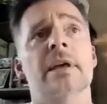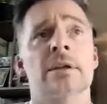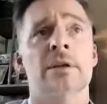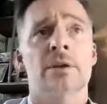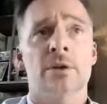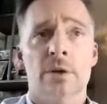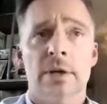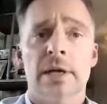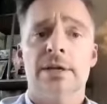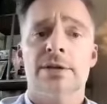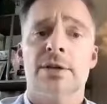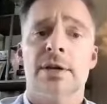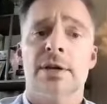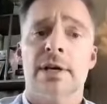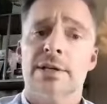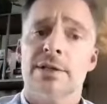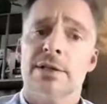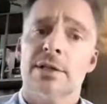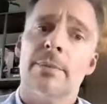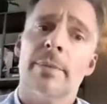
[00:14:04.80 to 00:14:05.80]
that good
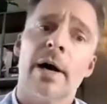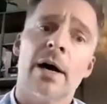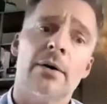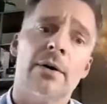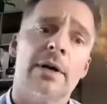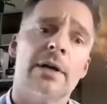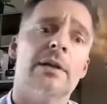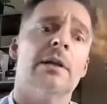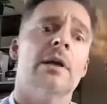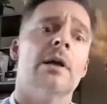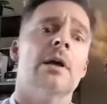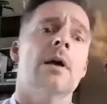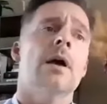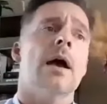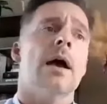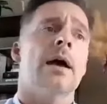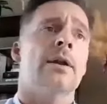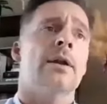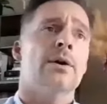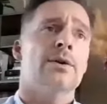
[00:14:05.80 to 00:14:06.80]
education about it,
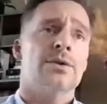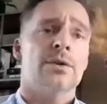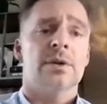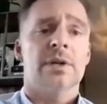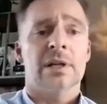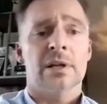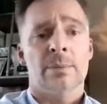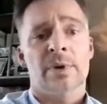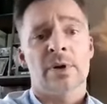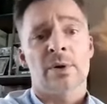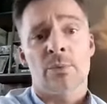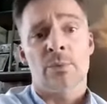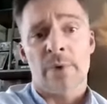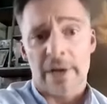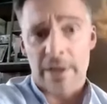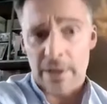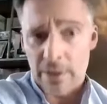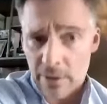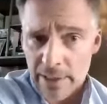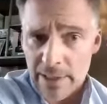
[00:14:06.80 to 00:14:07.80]
and also a little bit of
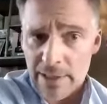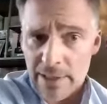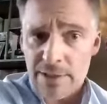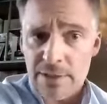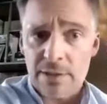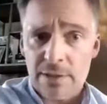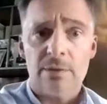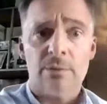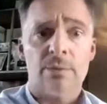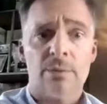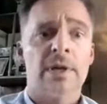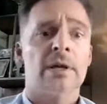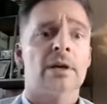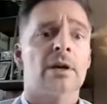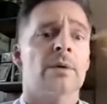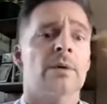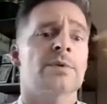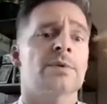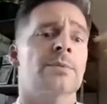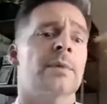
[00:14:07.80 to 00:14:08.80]
regulation when it
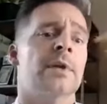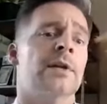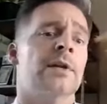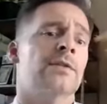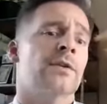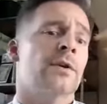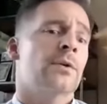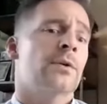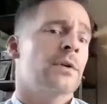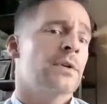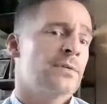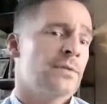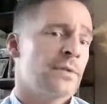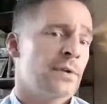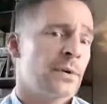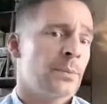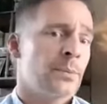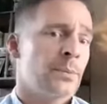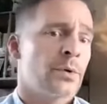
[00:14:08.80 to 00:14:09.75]
comes to melatonin, is very